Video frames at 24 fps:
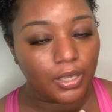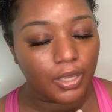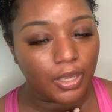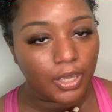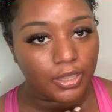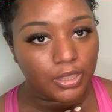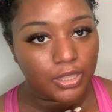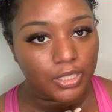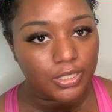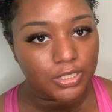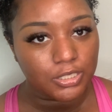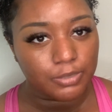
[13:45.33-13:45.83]
at
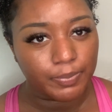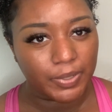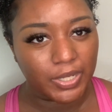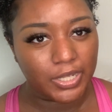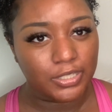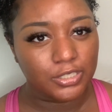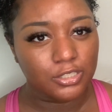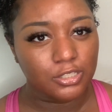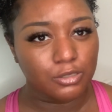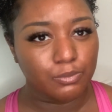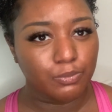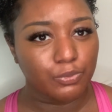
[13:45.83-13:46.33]
these
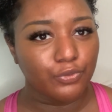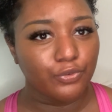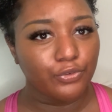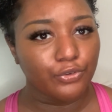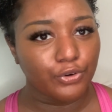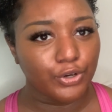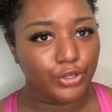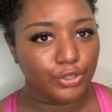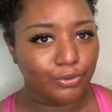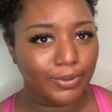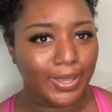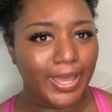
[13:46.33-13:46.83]
places before
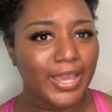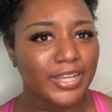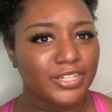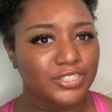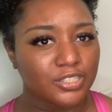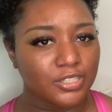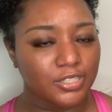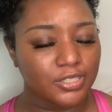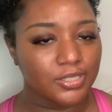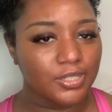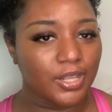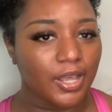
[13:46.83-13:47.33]
you
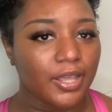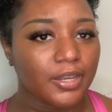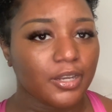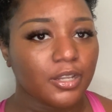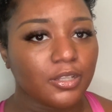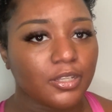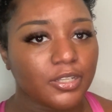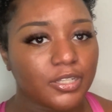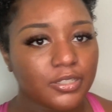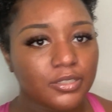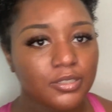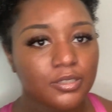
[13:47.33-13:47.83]
actually sign a
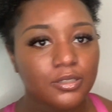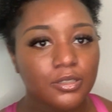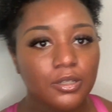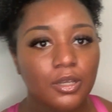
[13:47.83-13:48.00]
lease.